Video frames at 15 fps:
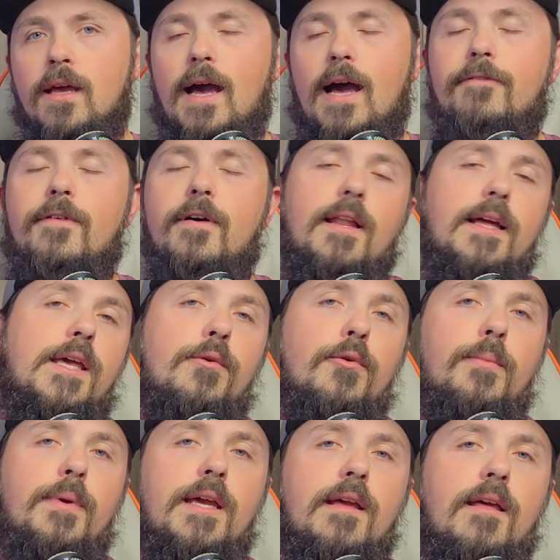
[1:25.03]
I felt like it
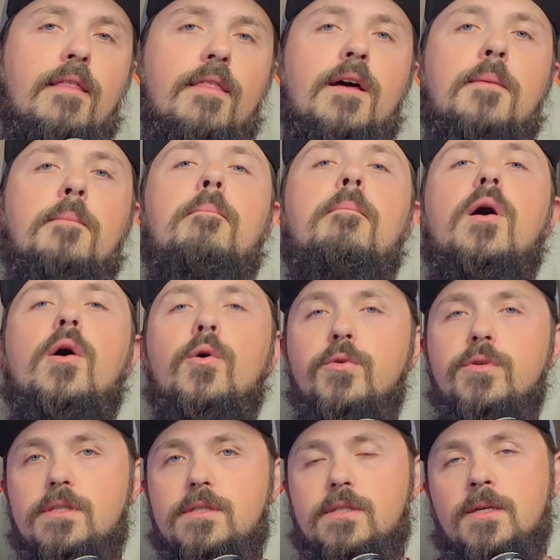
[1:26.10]
would be the
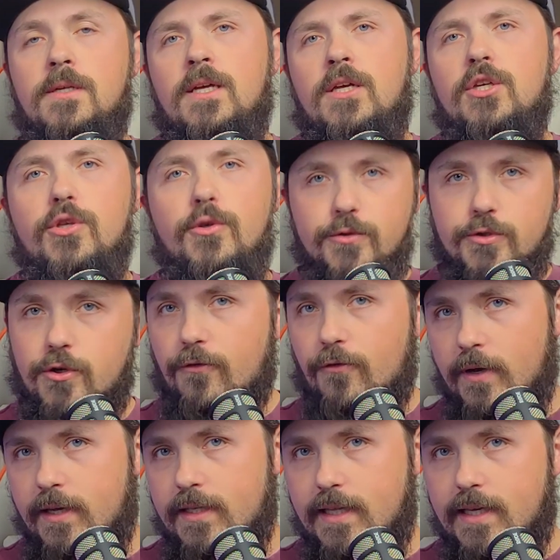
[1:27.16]
most
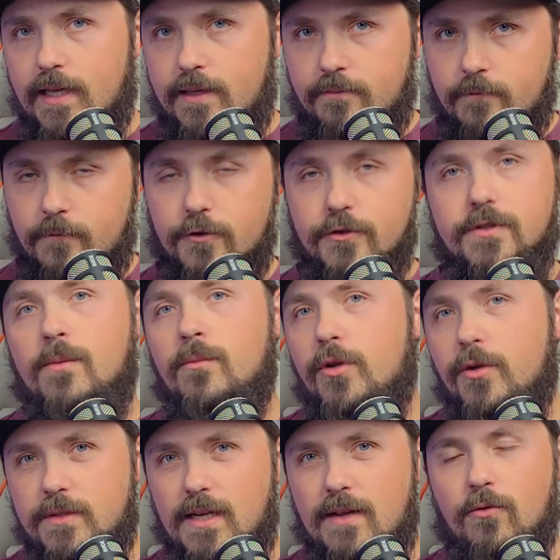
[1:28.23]
user-friendly for someone
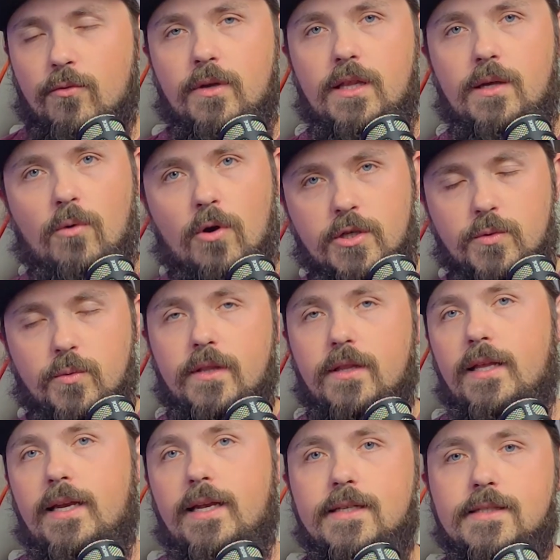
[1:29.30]
who's never really worked with
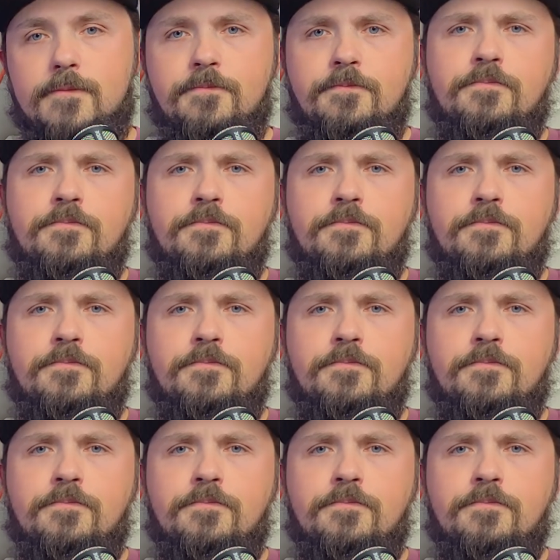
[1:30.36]
Linux.